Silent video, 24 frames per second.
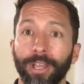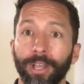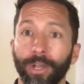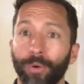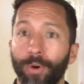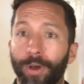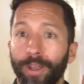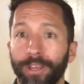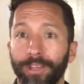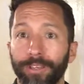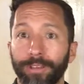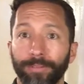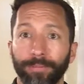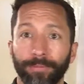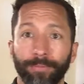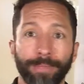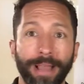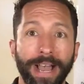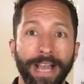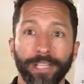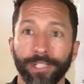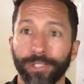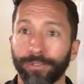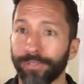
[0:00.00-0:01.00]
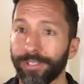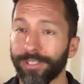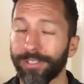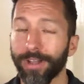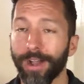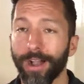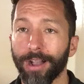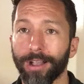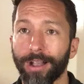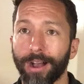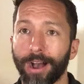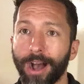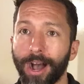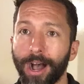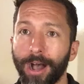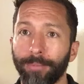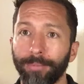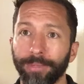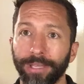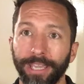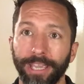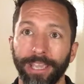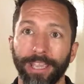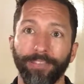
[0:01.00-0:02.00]
Go on to
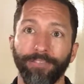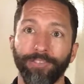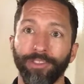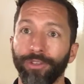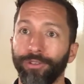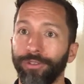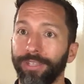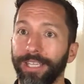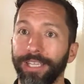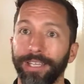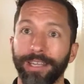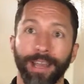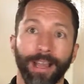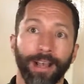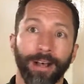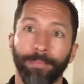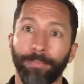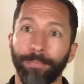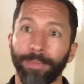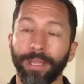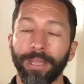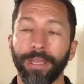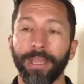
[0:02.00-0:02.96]
masteries.com if you need help